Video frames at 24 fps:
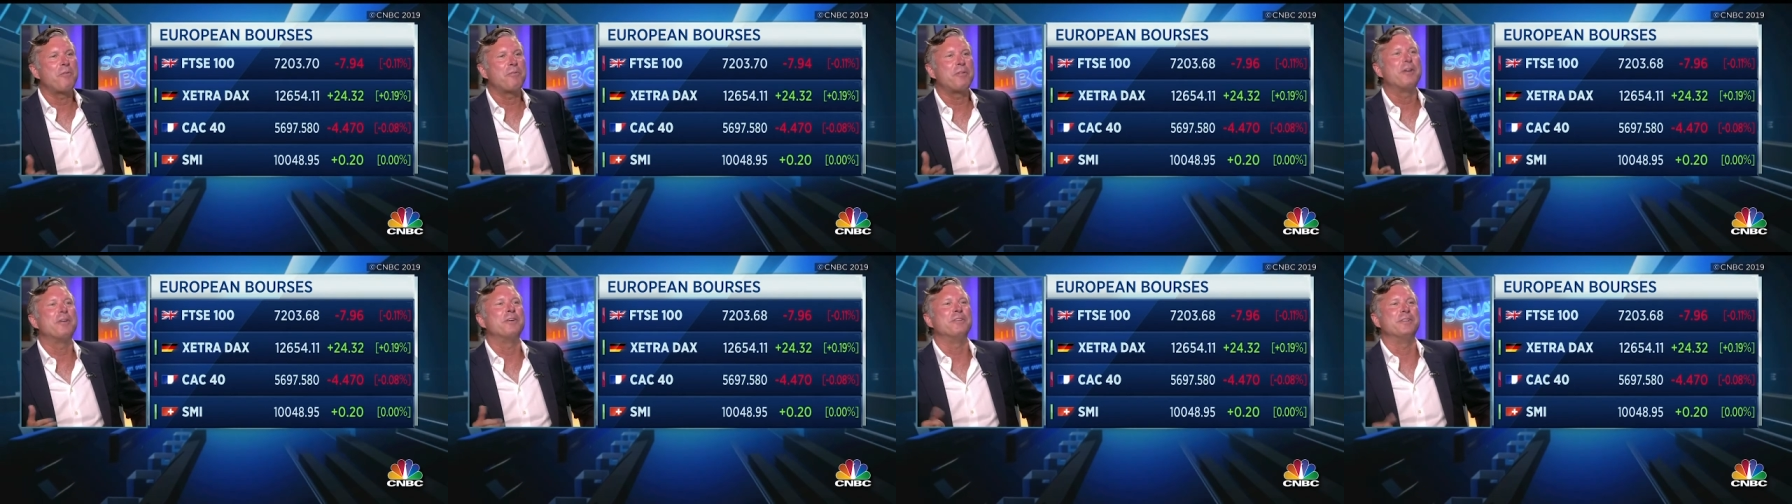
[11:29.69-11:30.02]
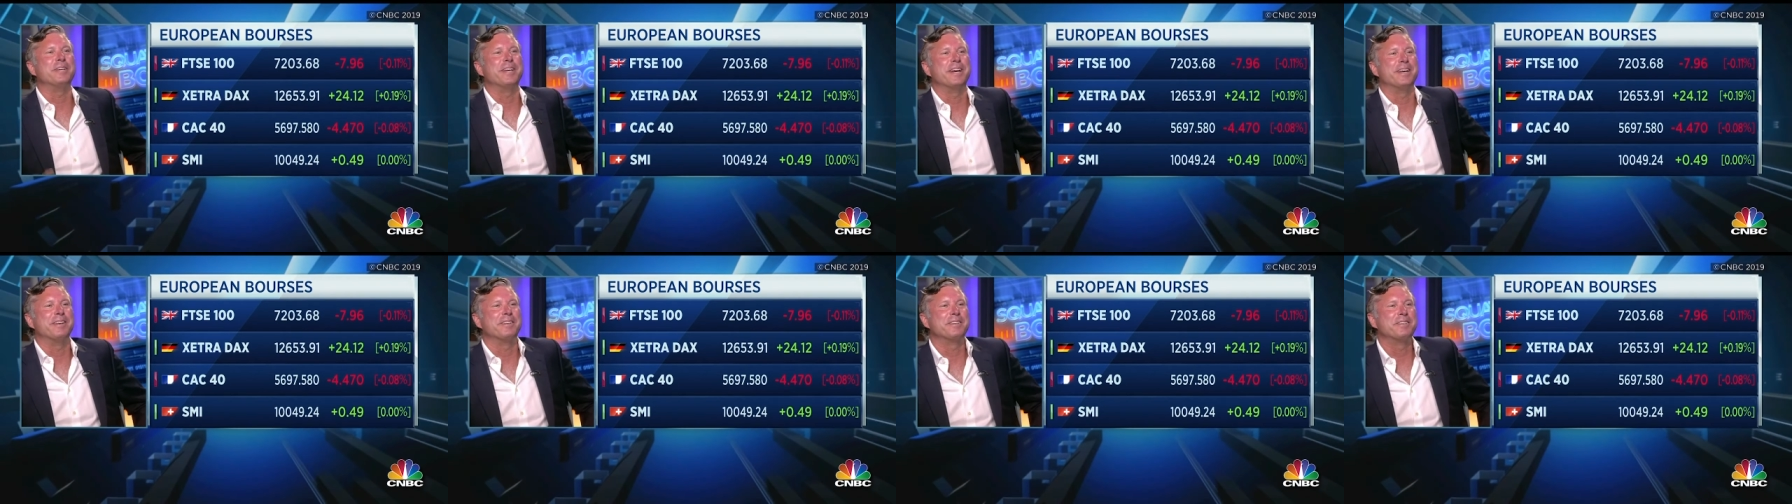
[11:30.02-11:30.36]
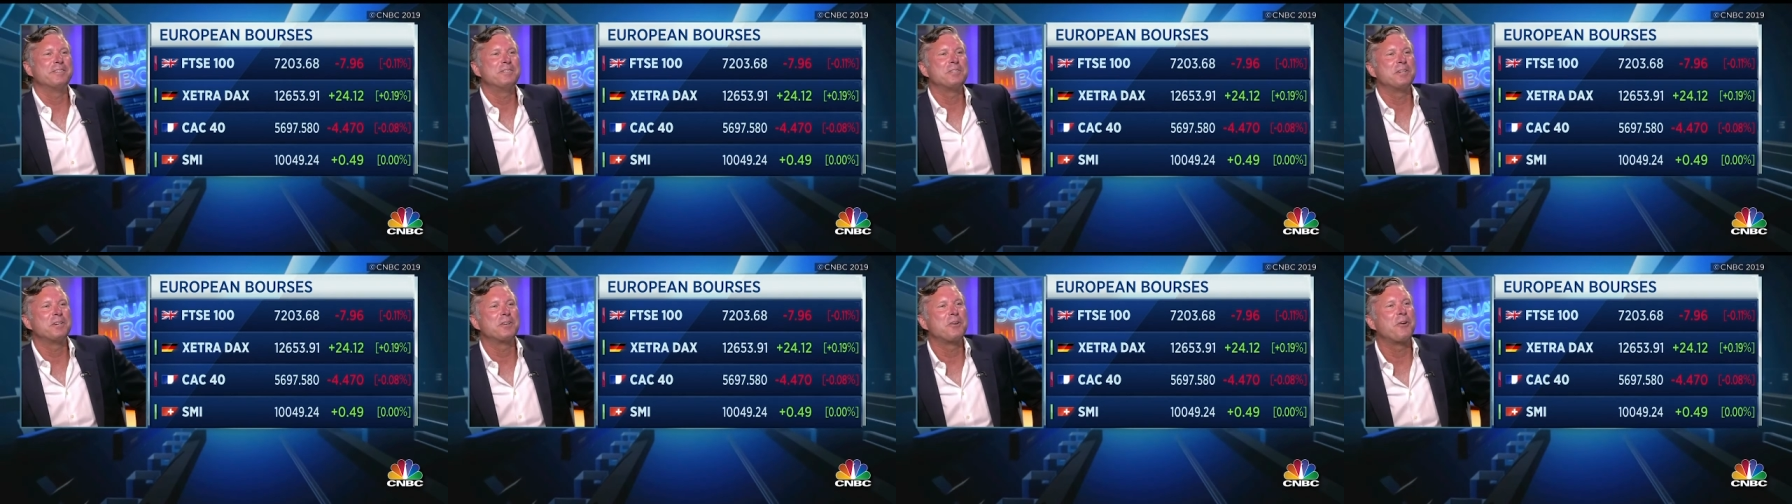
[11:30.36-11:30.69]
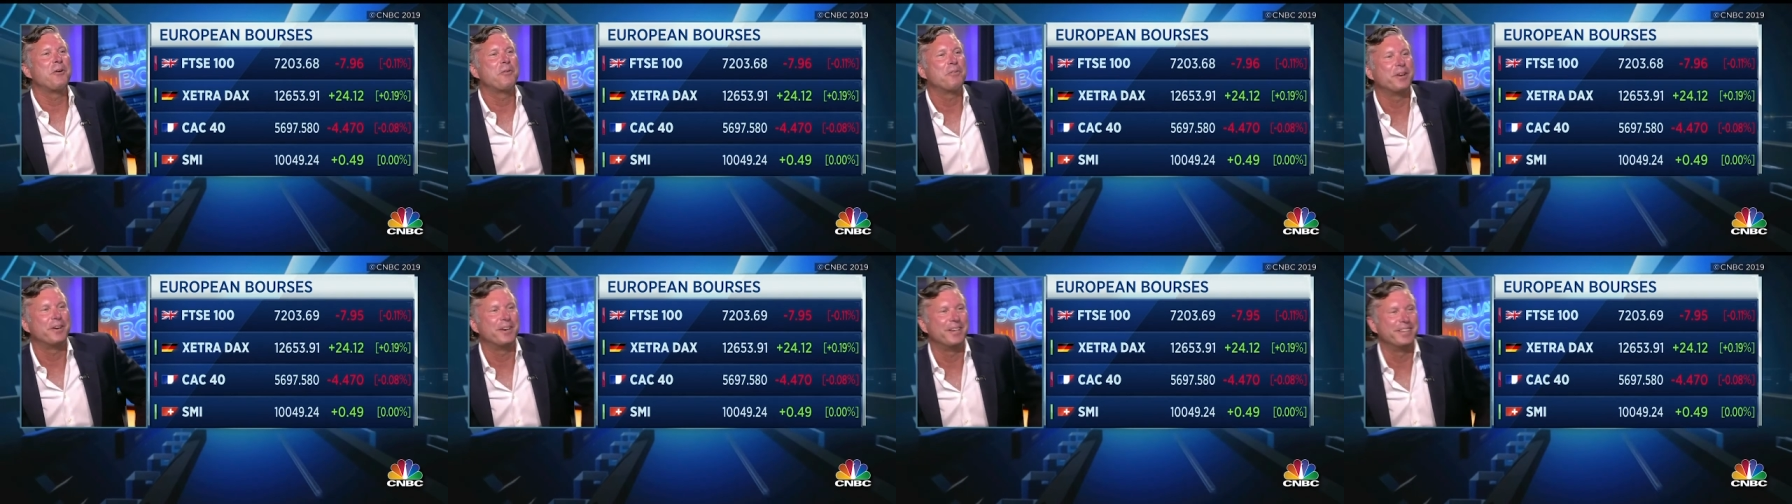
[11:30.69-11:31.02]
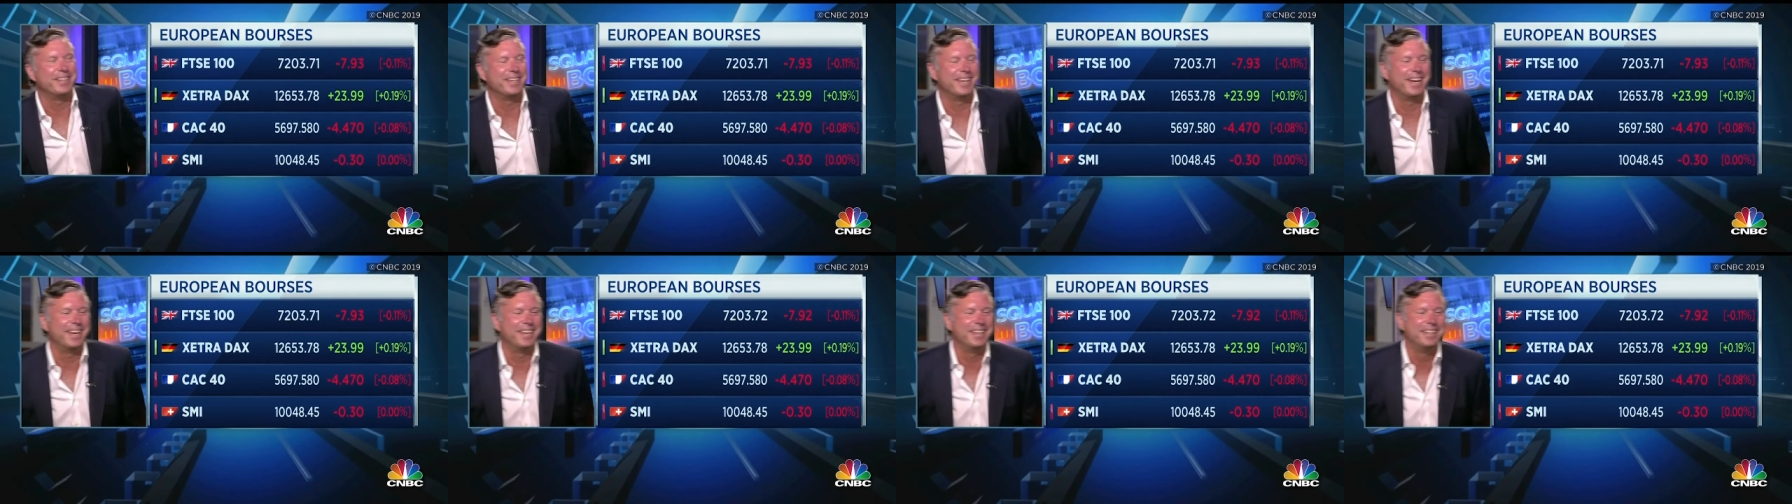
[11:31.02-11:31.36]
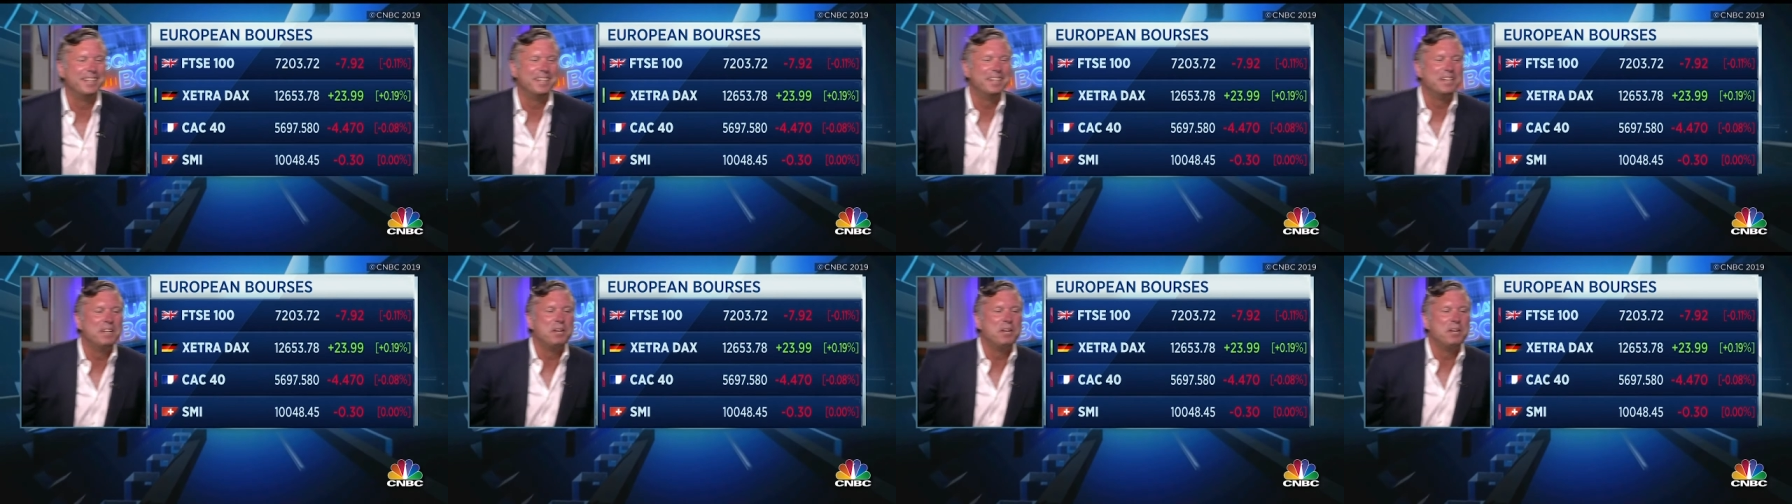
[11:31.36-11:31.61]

there in the end. She got there in the end.